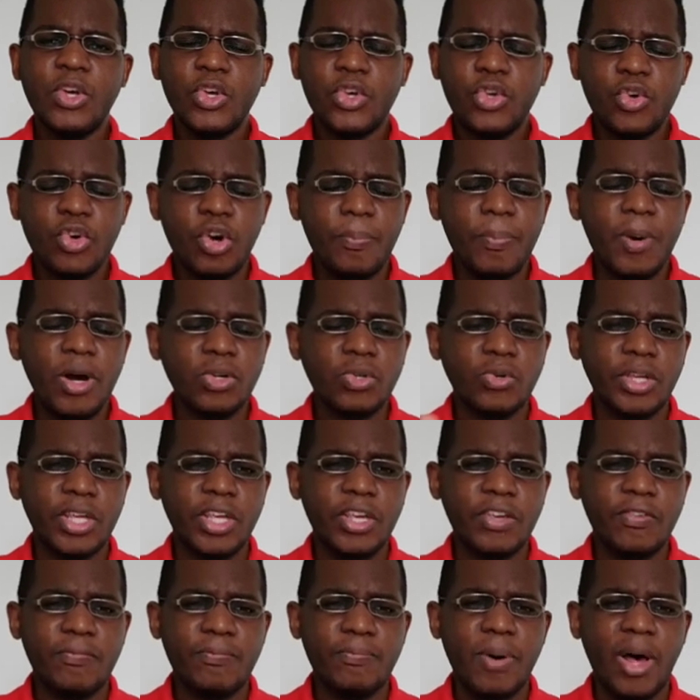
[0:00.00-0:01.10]
You're about to
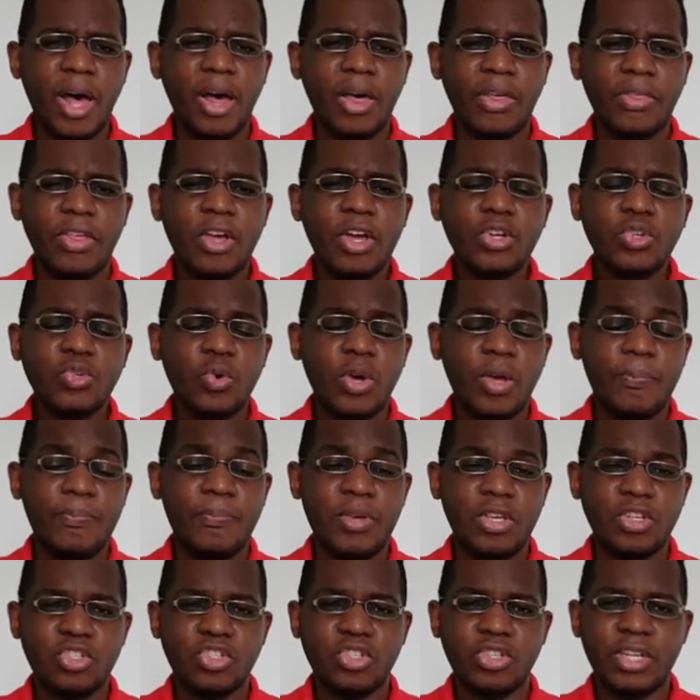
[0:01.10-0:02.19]
give birth to a
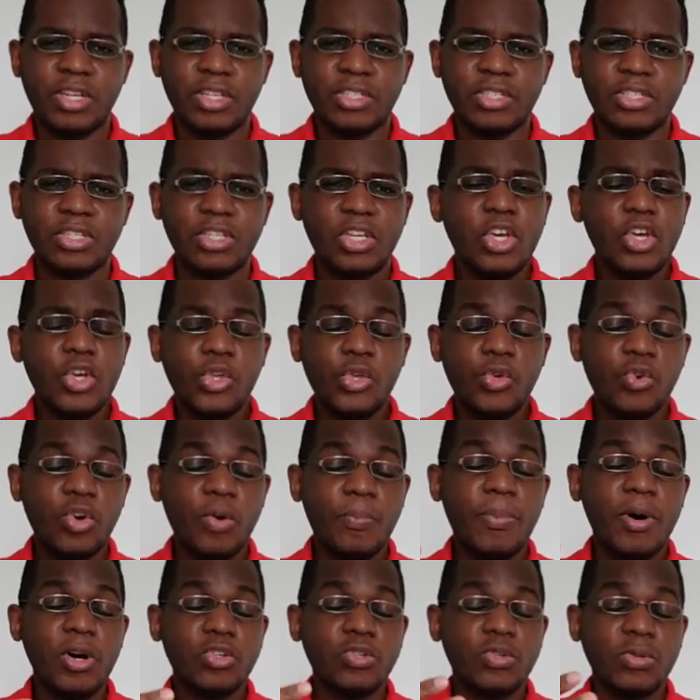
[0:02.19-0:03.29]
business. You're
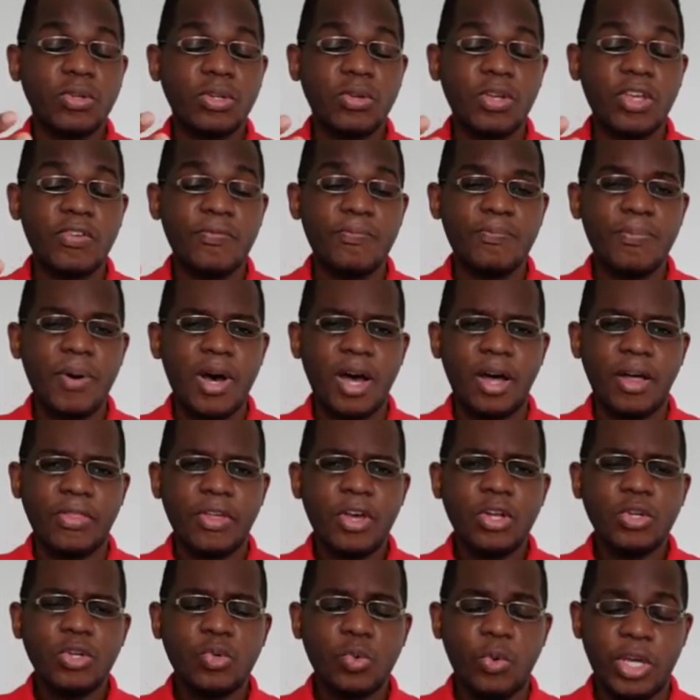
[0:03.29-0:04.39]
about to give
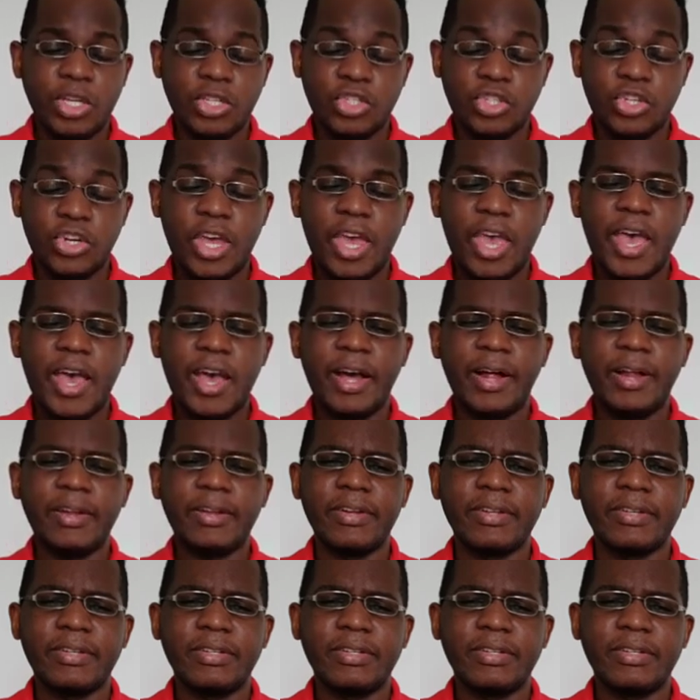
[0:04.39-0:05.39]
birth to a child